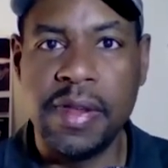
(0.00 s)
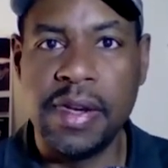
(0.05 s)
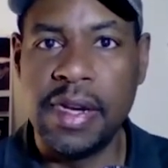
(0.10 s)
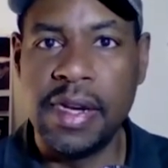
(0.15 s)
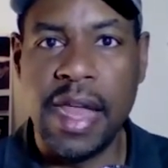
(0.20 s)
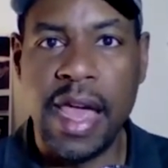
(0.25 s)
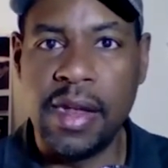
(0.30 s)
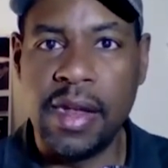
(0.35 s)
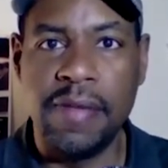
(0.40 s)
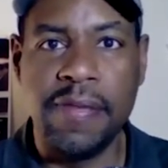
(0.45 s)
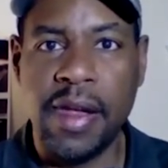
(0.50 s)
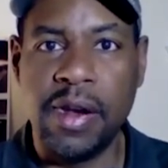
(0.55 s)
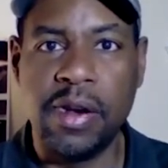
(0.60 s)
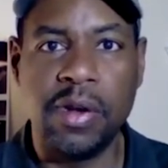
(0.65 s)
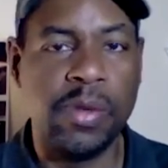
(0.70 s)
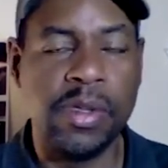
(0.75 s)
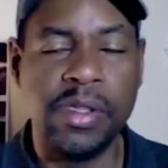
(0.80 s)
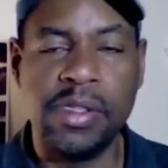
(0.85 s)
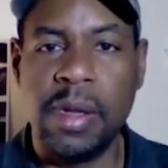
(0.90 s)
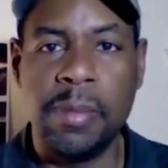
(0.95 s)
in an elevator
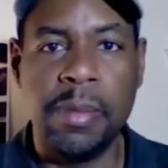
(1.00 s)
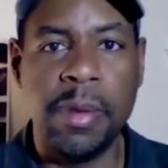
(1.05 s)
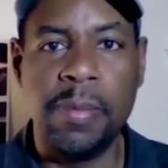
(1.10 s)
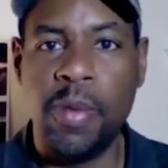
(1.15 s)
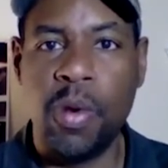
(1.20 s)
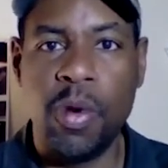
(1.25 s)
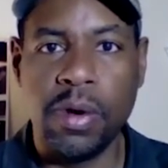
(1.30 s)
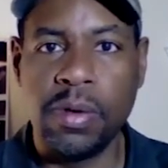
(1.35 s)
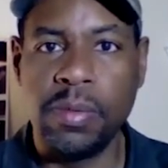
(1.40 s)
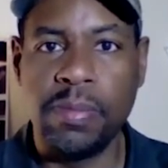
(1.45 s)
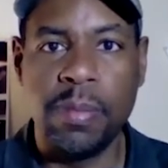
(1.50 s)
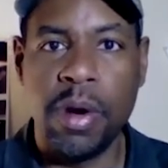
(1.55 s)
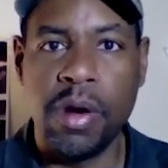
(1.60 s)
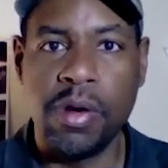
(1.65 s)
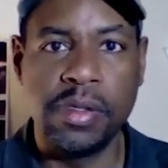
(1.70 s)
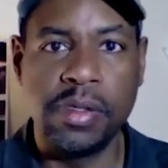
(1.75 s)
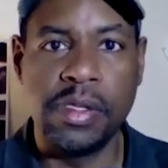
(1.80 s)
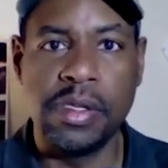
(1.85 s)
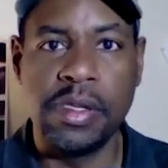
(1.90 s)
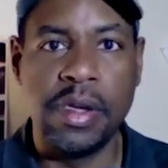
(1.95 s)
with some important
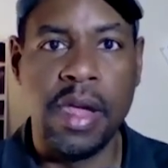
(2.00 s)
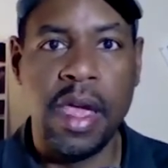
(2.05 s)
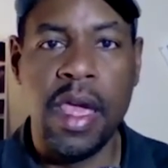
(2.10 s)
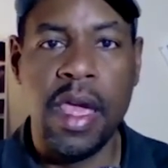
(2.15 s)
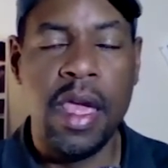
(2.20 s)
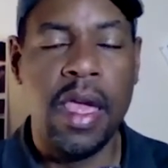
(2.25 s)
person